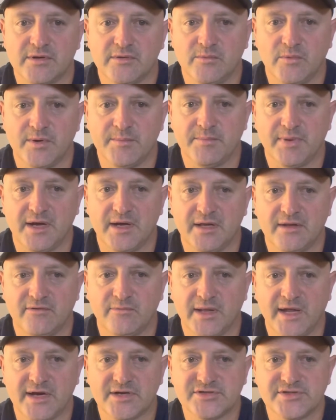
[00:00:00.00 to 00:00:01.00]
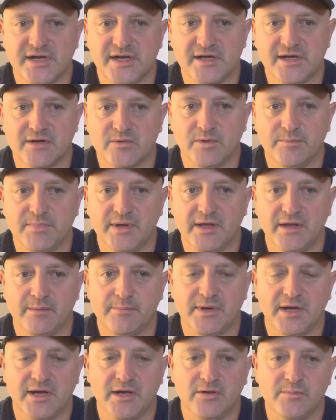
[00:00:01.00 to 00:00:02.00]
one pile of blackjack, one
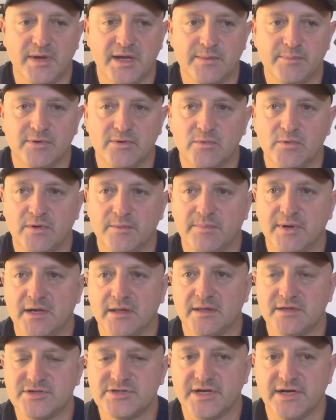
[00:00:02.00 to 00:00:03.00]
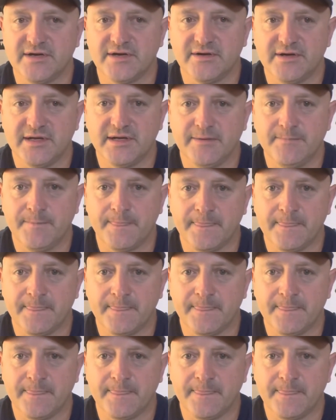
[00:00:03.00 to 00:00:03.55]
pile of maple, one pile of cherry.